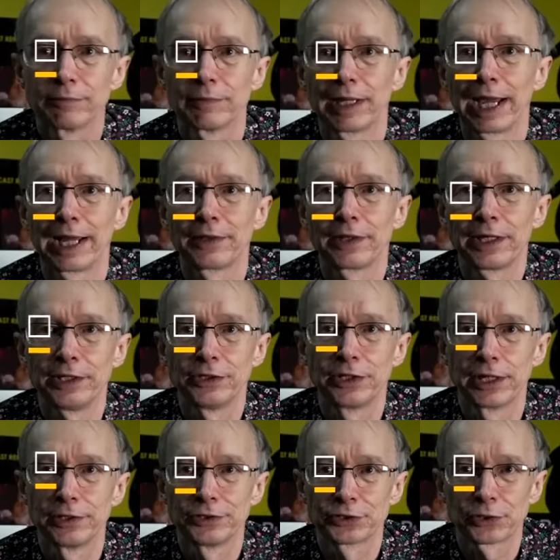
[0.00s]
And there you
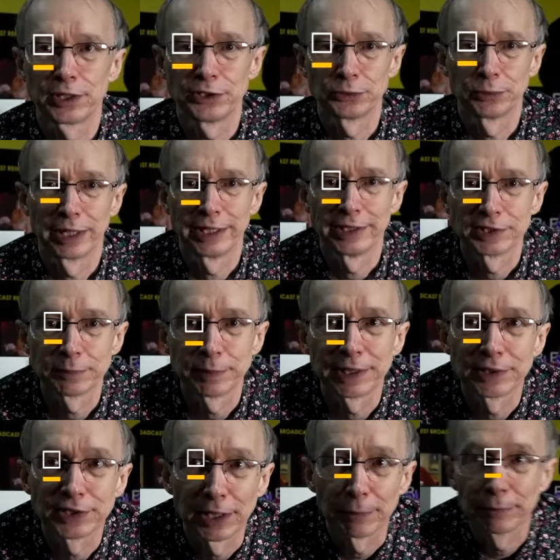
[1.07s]
go, straight away it's
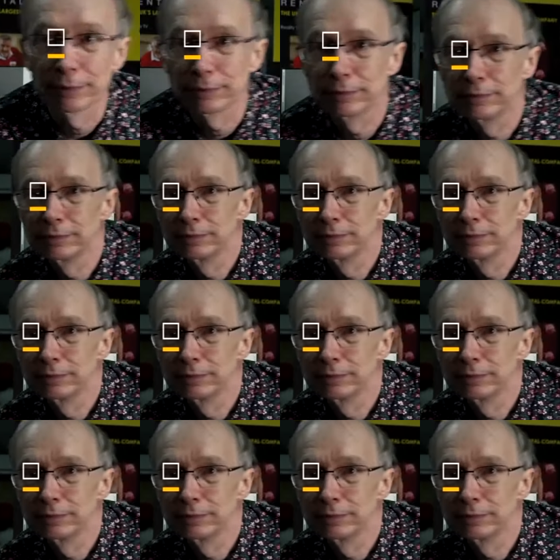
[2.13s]
picked up